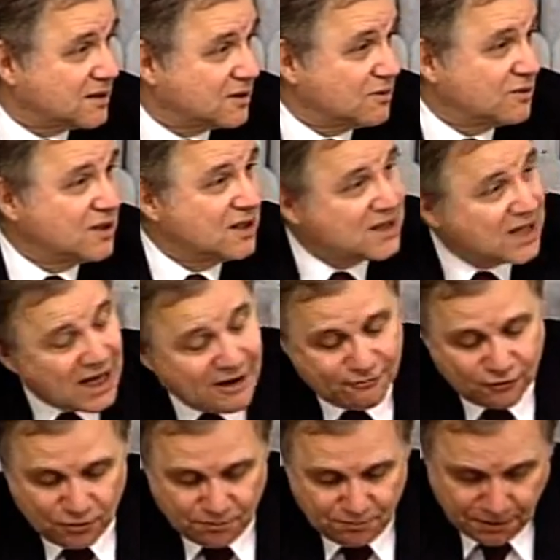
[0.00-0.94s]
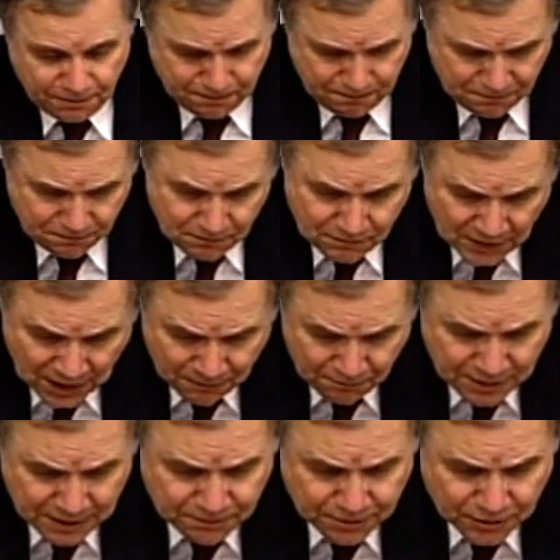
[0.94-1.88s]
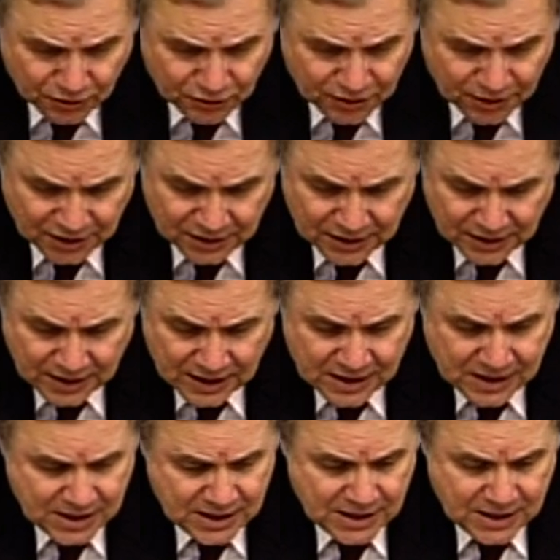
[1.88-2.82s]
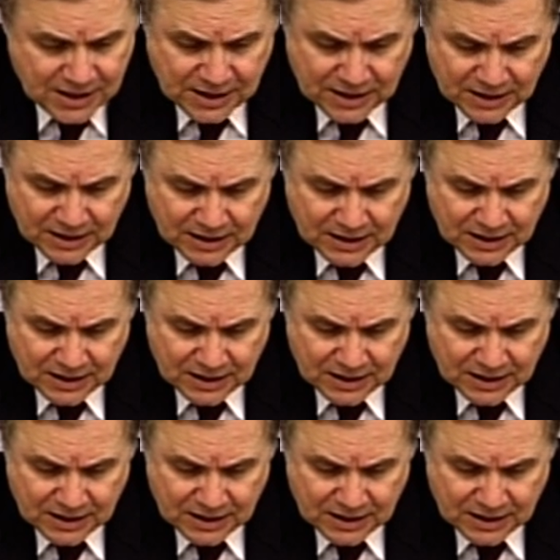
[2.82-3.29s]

So these have to be brought in.